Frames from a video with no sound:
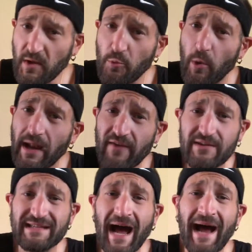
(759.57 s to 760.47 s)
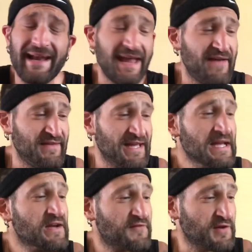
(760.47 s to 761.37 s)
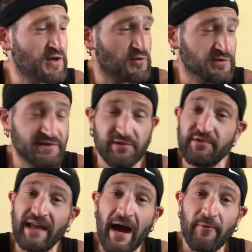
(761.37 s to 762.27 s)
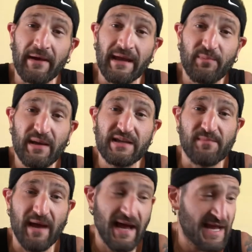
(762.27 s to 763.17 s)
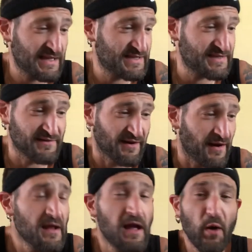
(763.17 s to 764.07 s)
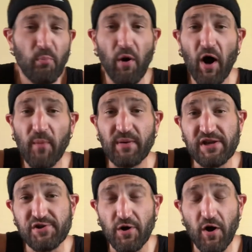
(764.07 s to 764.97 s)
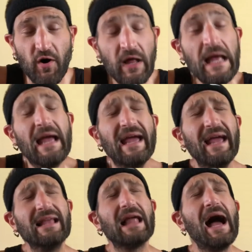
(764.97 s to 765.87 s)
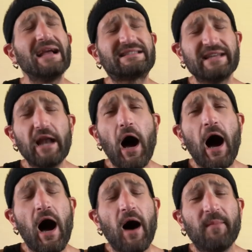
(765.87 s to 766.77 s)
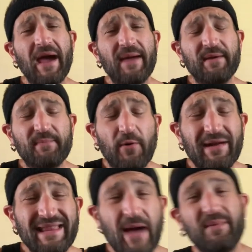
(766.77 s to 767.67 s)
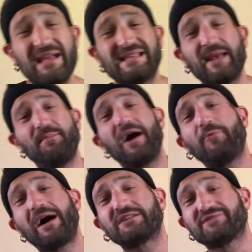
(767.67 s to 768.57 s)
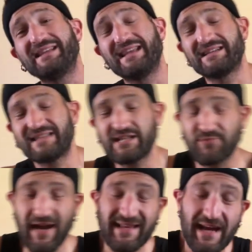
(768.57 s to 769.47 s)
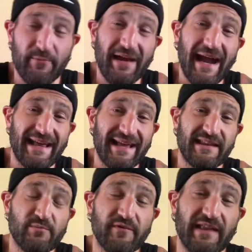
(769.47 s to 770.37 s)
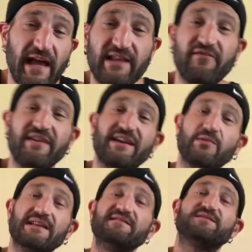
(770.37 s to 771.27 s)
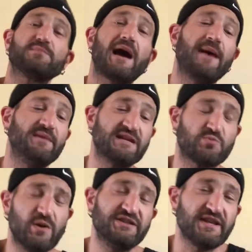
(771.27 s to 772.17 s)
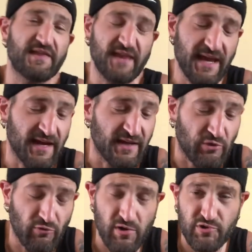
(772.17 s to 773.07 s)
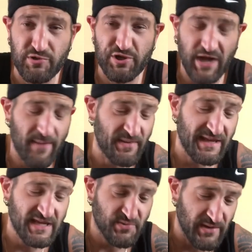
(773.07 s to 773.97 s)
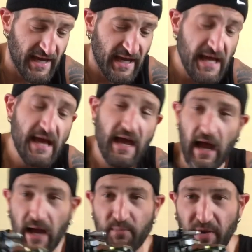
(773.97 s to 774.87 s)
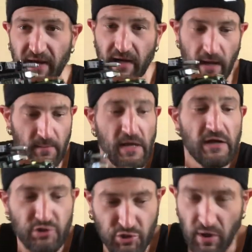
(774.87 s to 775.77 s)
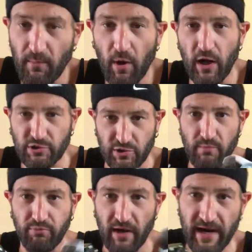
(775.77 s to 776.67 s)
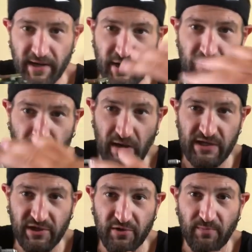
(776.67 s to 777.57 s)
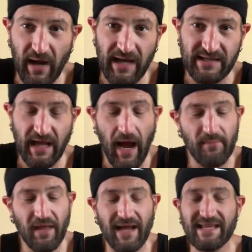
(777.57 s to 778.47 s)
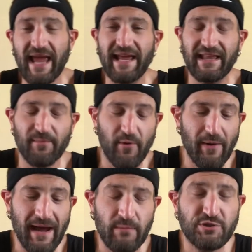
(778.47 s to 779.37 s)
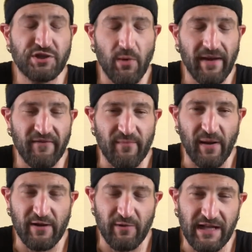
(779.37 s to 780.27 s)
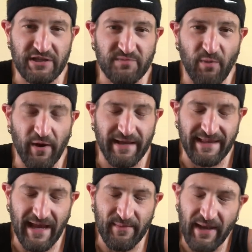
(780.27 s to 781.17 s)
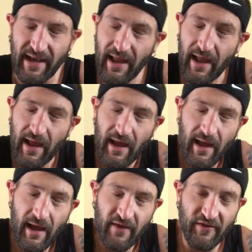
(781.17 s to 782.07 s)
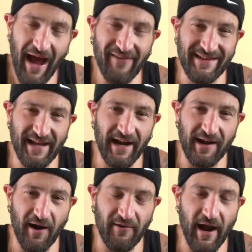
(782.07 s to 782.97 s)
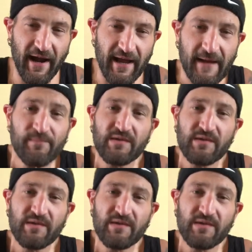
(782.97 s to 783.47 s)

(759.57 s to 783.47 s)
whatever is hot and heavy for the coolest dude that week, PJ Masks or Paw Patrol. He likes it all, baby. But with that being said, my watch right there says we're out of time. We got to get to moving. Like the video, leave some comments. What'd you think of grocery shopping this week? and picking up some awesome no, brandy new rescue bots. I'm not taking them away. I'm showing everybody what I just bought you, damn it. If you haven't done it already,